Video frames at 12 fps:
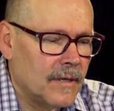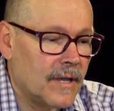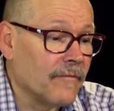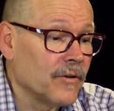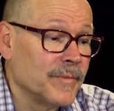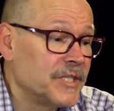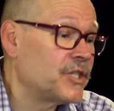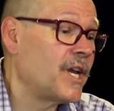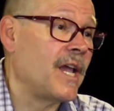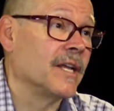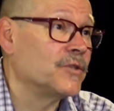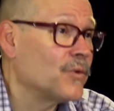governments
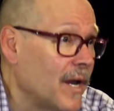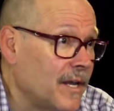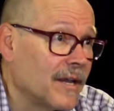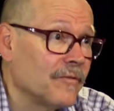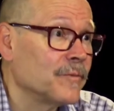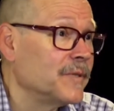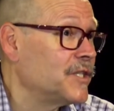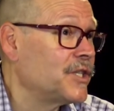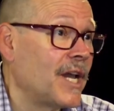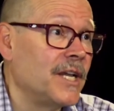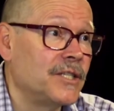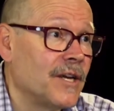change, right? Governments
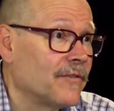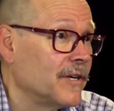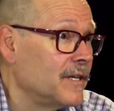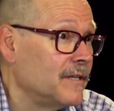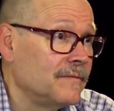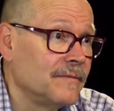change every.